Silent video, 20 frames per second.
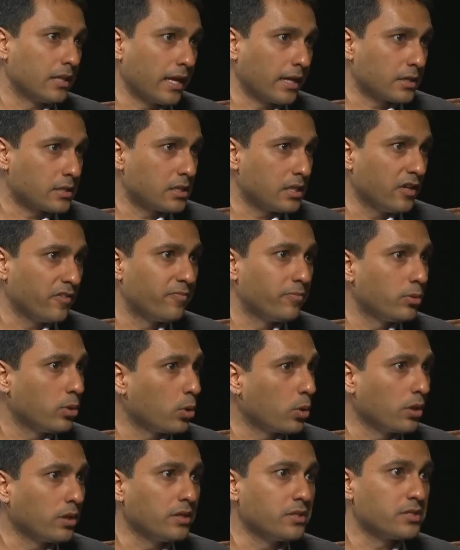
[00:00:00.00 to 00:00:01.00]
legacy of
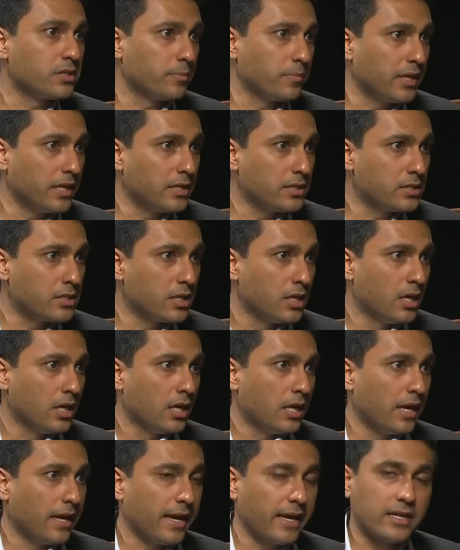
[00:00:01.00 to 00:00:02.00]
pluralism is
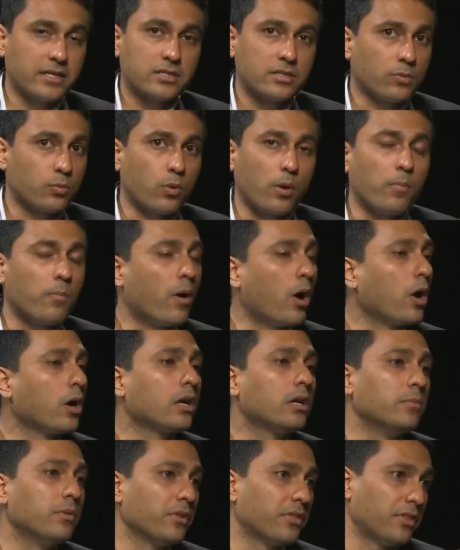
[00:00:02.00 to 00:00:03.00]
it is a
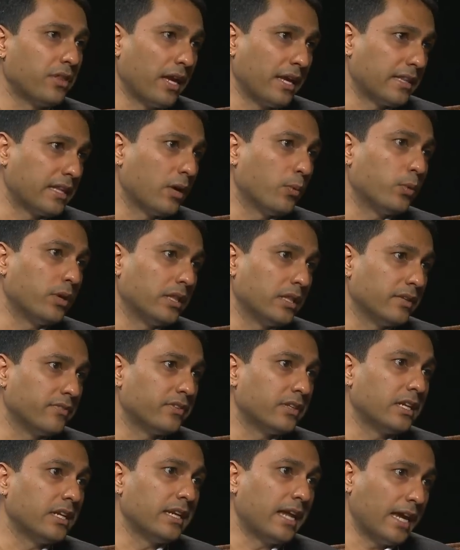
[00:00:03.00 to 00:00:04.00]
remarkable thing that we
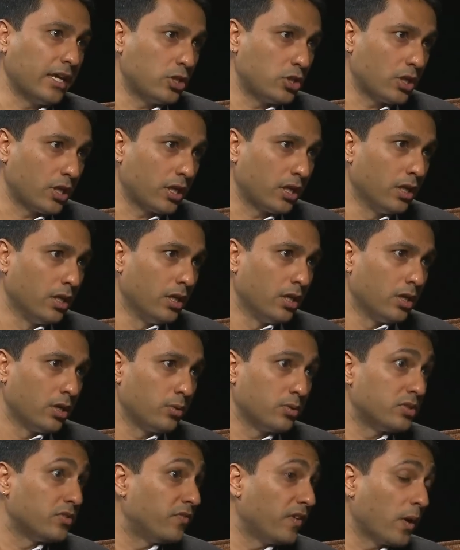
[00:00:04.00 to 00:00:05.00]
live in a nation
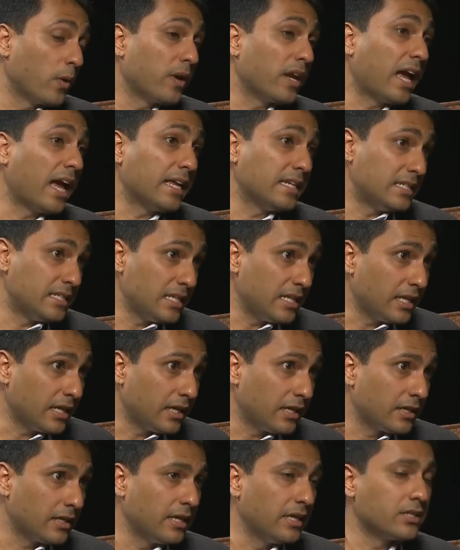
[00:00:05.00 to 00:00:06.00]
whose very
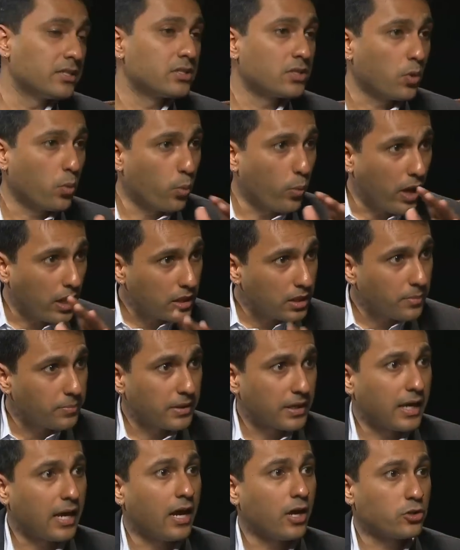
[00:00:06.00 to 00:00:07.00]
idea is to welcome
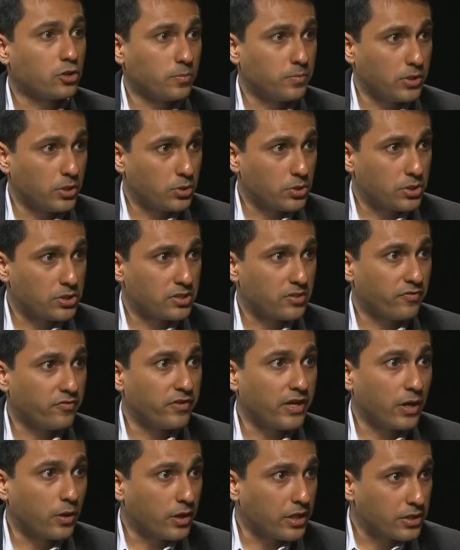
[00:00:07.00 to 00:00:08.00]
the contributions of
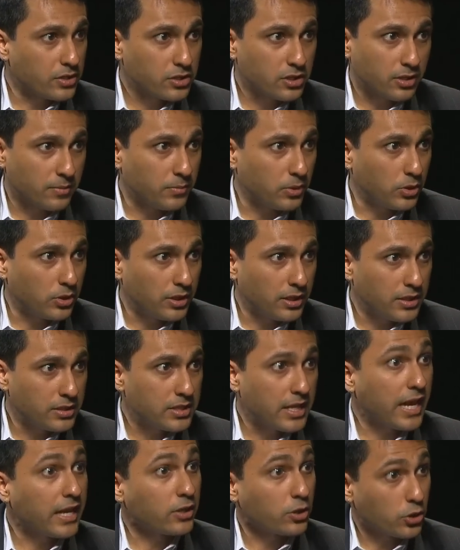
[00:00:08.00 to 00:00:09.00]
various
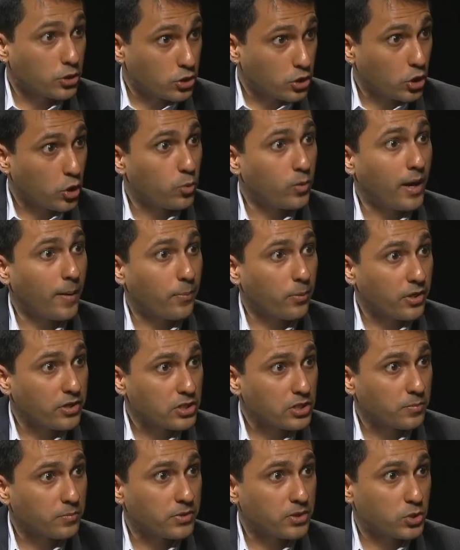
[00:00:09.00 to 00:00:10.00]
communities and nurture
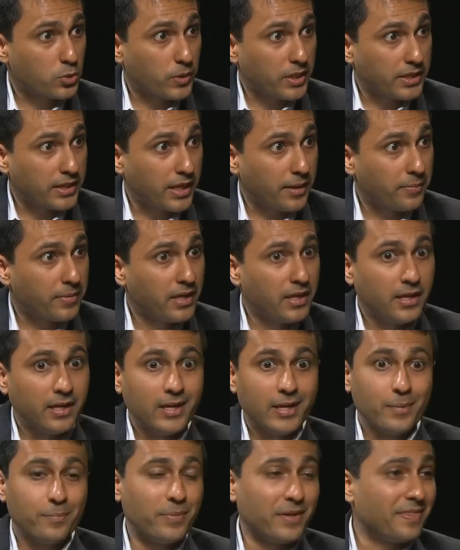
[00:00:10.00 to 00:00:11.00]
cooperation between them. Mm
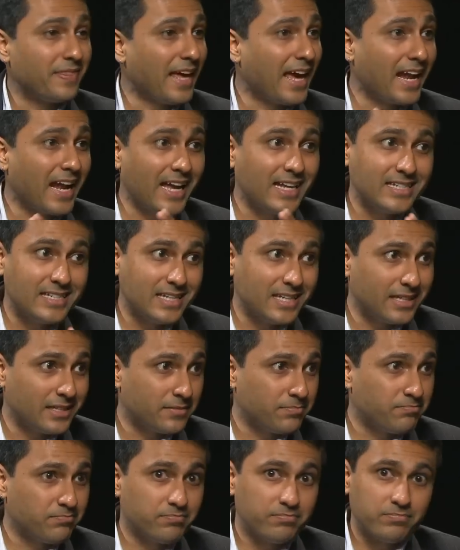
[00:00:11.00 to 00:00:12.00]
-hmm. But that idea